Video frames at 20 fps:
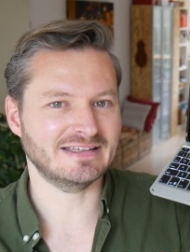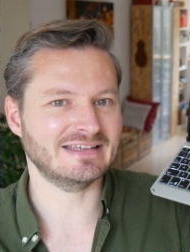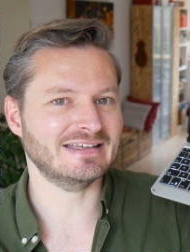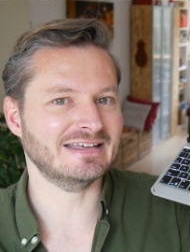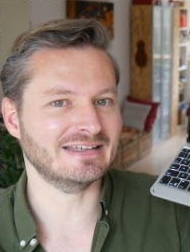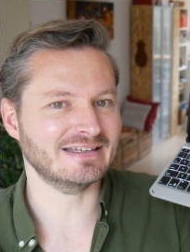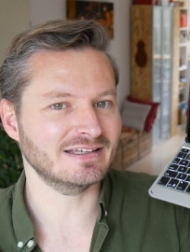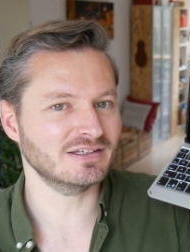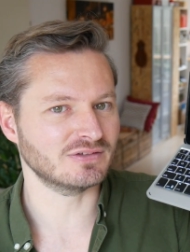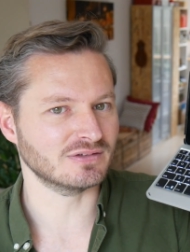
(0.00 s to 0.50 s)

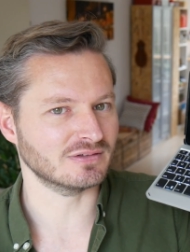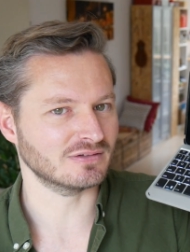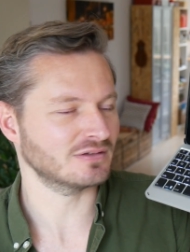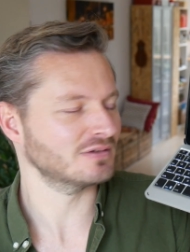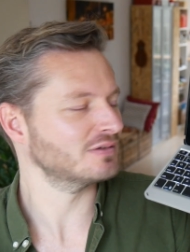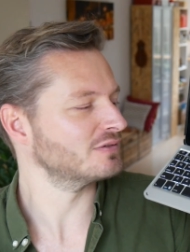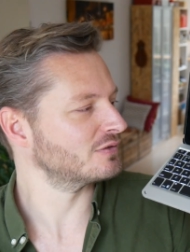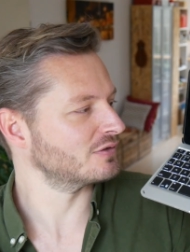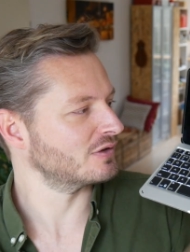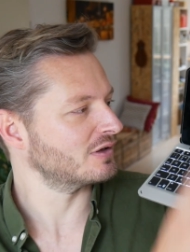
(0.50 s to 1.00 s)
it
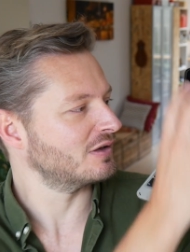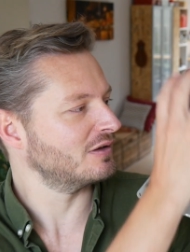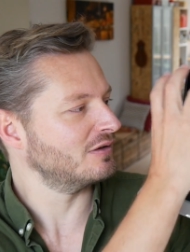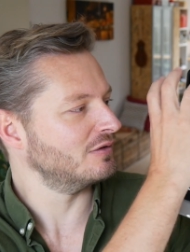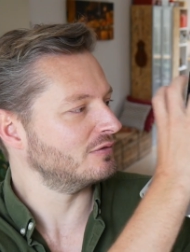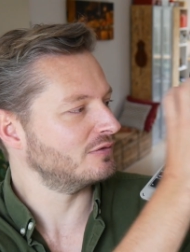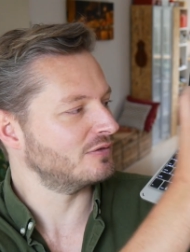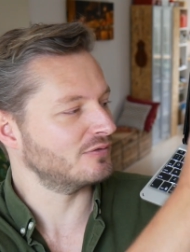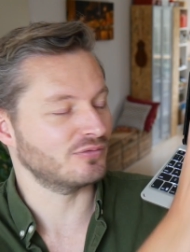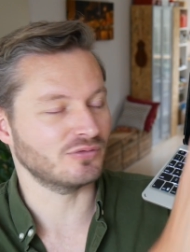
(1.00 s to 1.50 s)
isn't, so you can
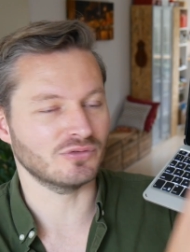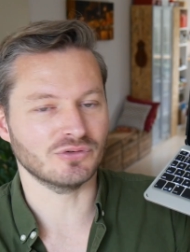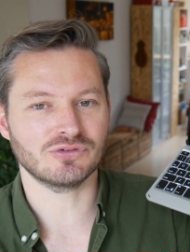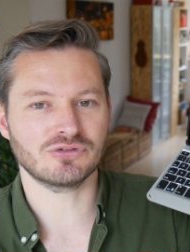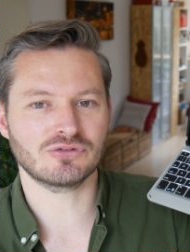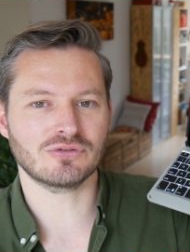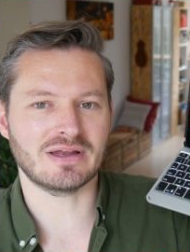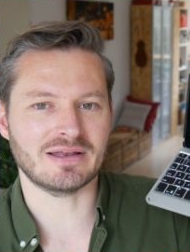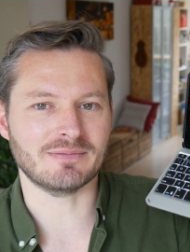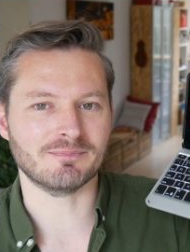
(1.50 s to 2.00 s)
use the full
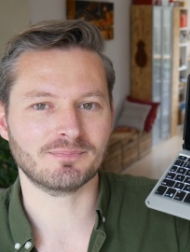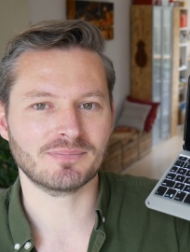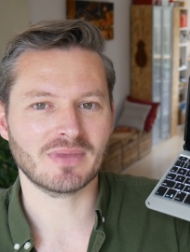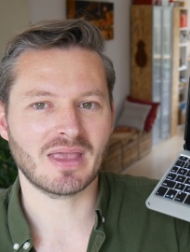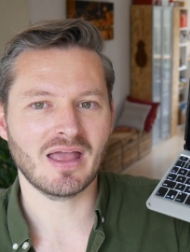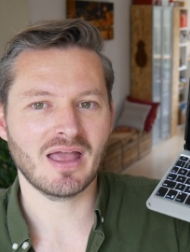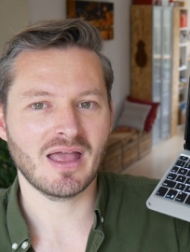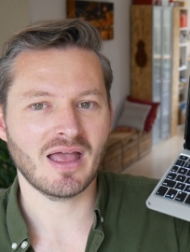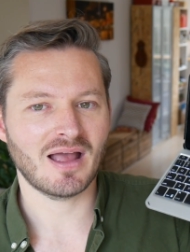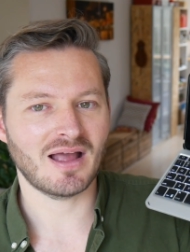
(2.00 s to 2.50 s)
screen.
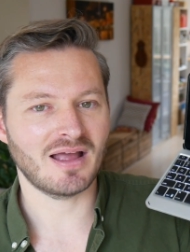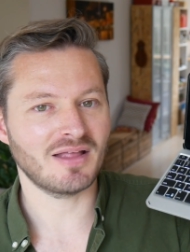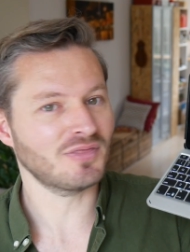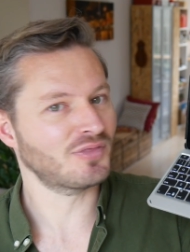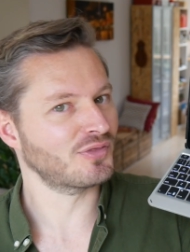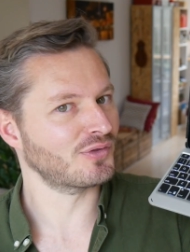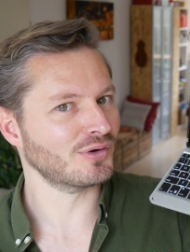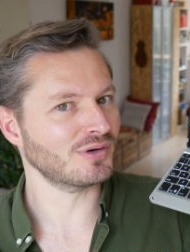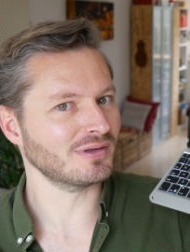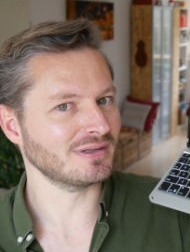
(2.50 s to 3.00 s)
And
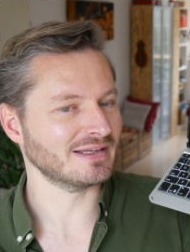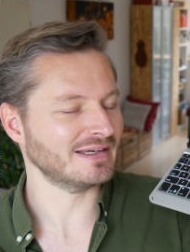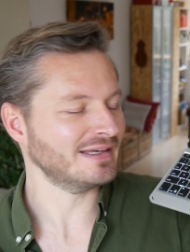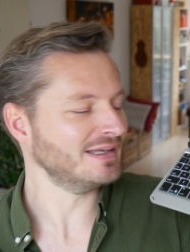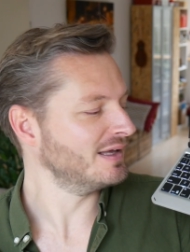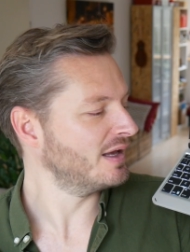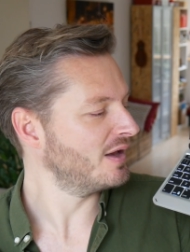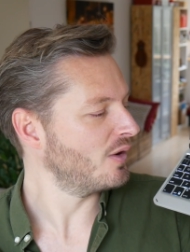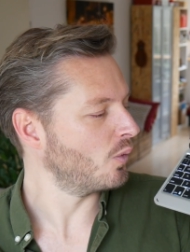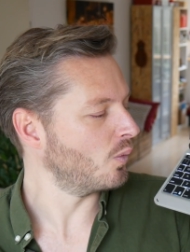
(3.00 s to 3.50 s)
thirdly,
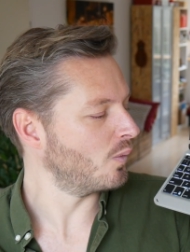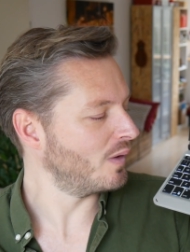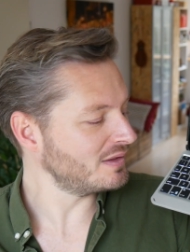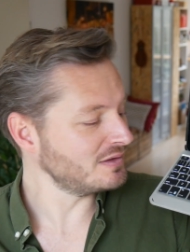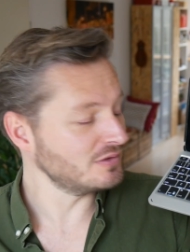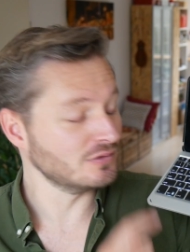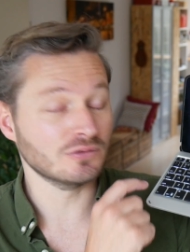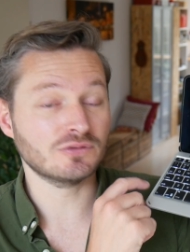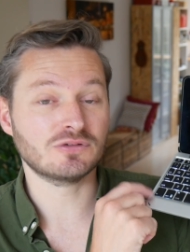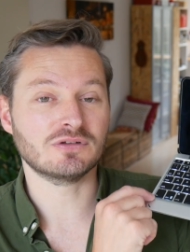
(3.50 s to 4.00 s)

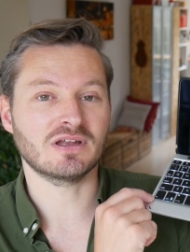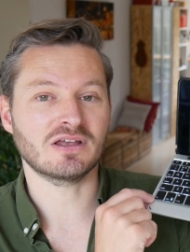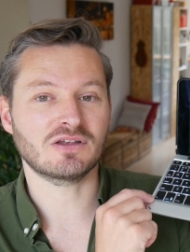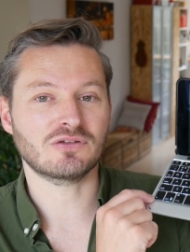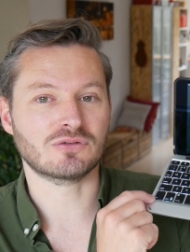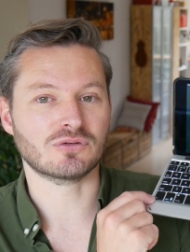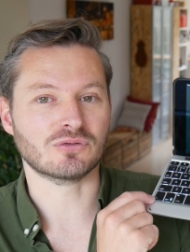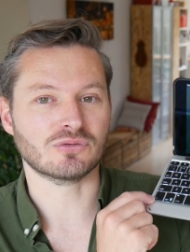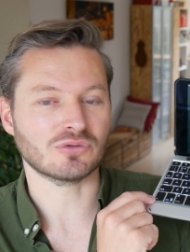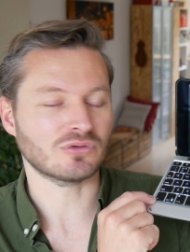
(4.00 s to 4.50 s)
when you use an
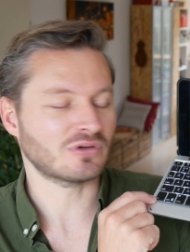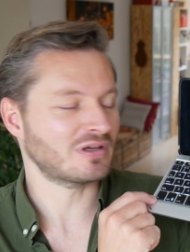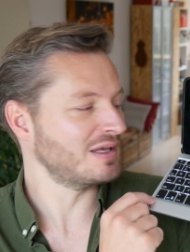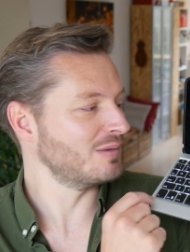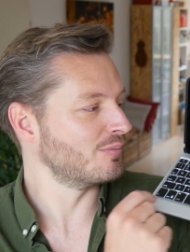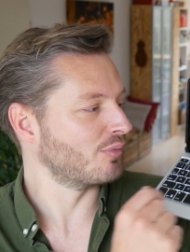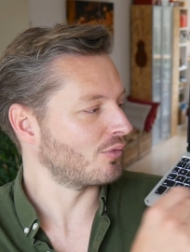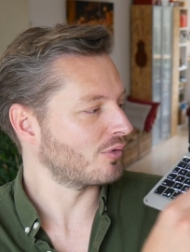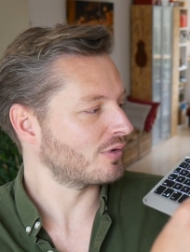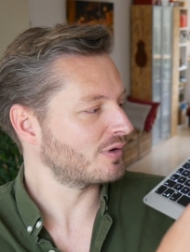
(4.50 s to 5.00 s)
external
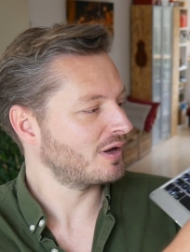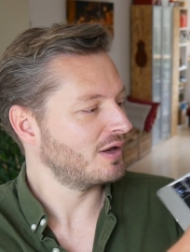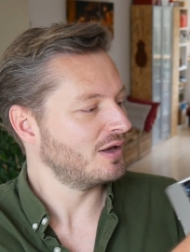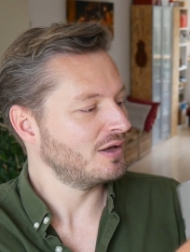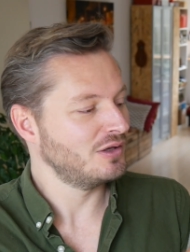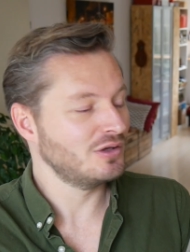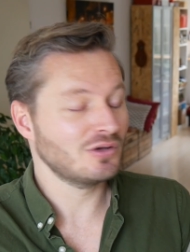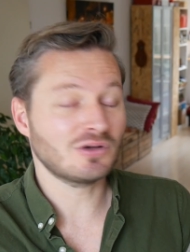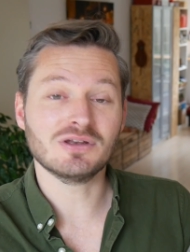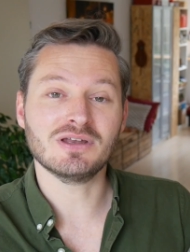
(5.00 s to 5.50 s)
keyboard,
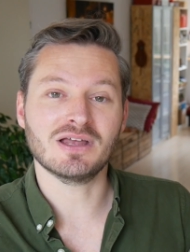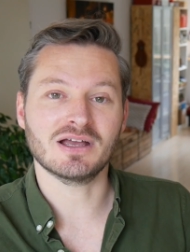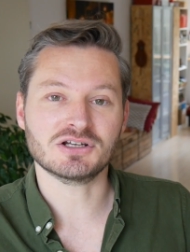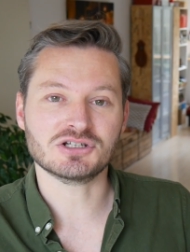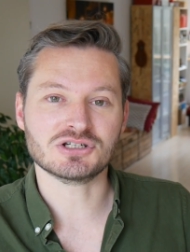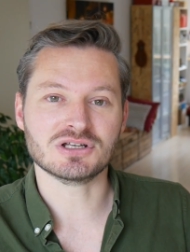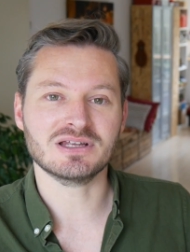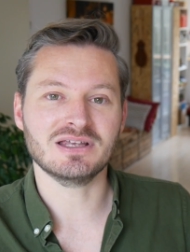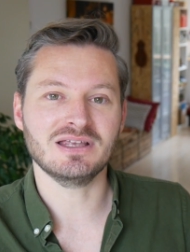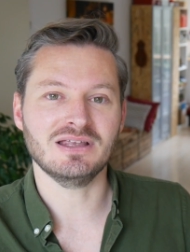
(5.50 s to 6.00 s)
you can
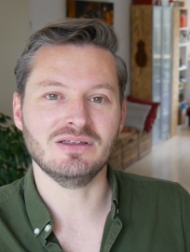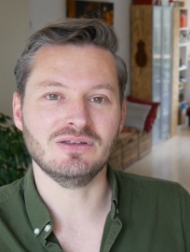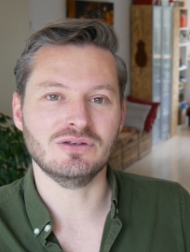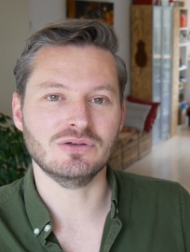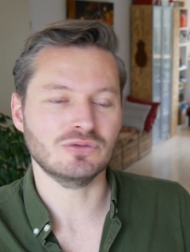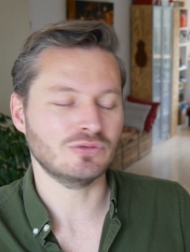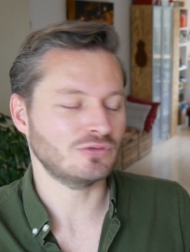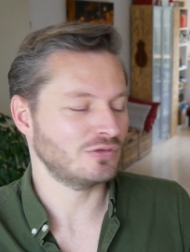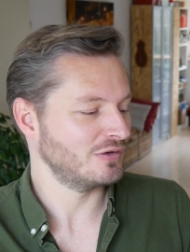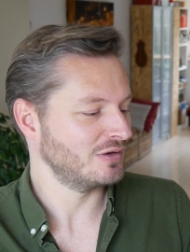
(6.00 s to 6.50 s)
actually
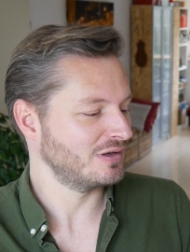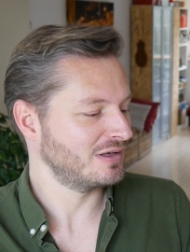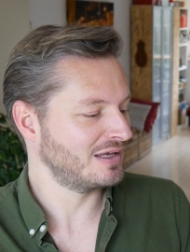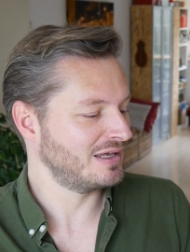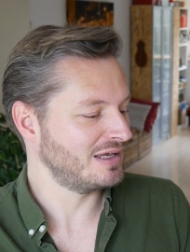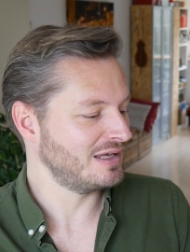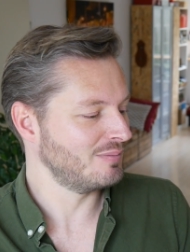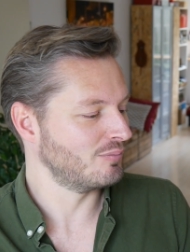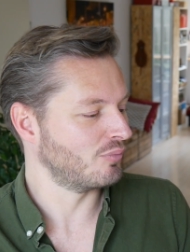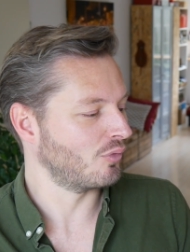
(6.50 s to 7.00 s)
use
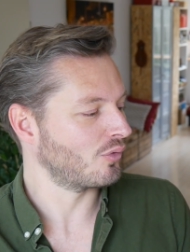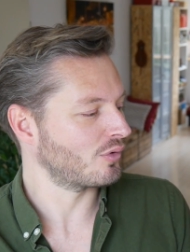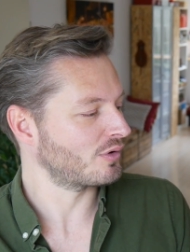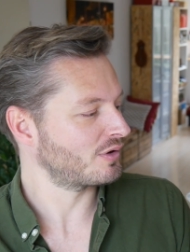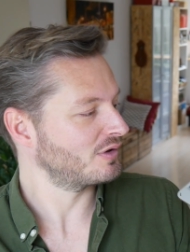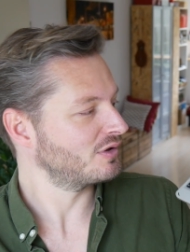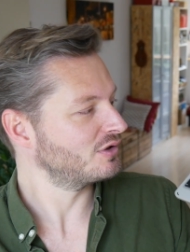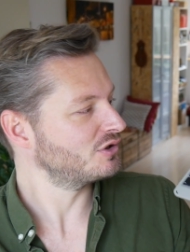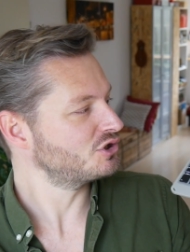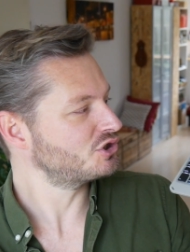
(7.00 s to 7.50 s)

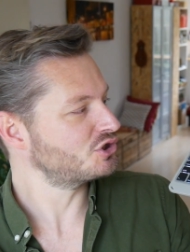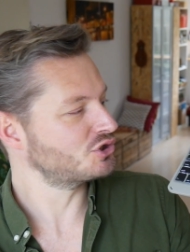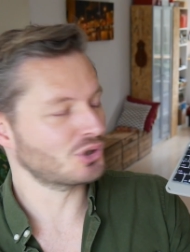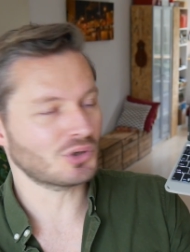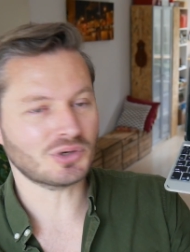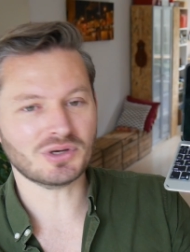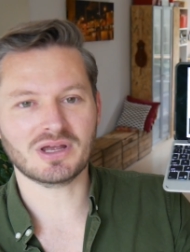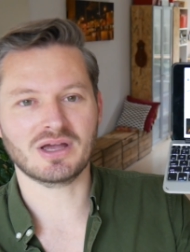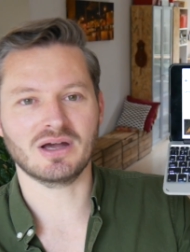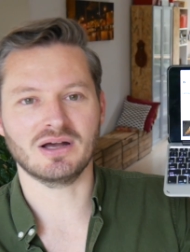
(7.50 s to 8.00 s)
keyboard
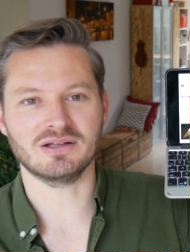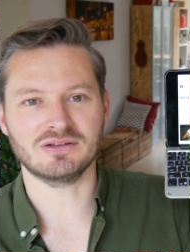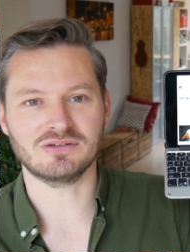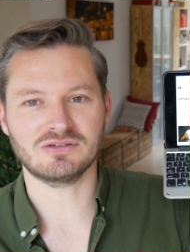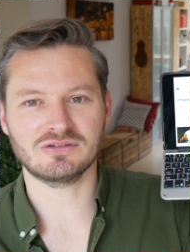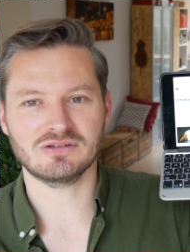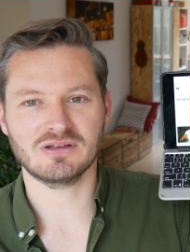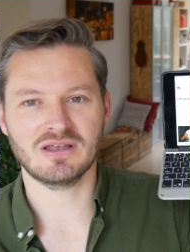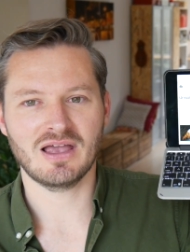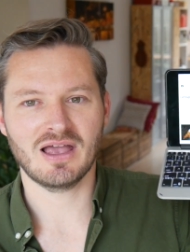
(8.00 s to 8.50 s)

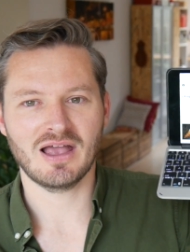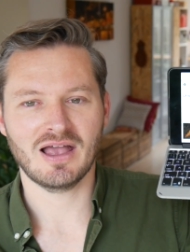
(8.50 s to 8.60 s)
shortcuts.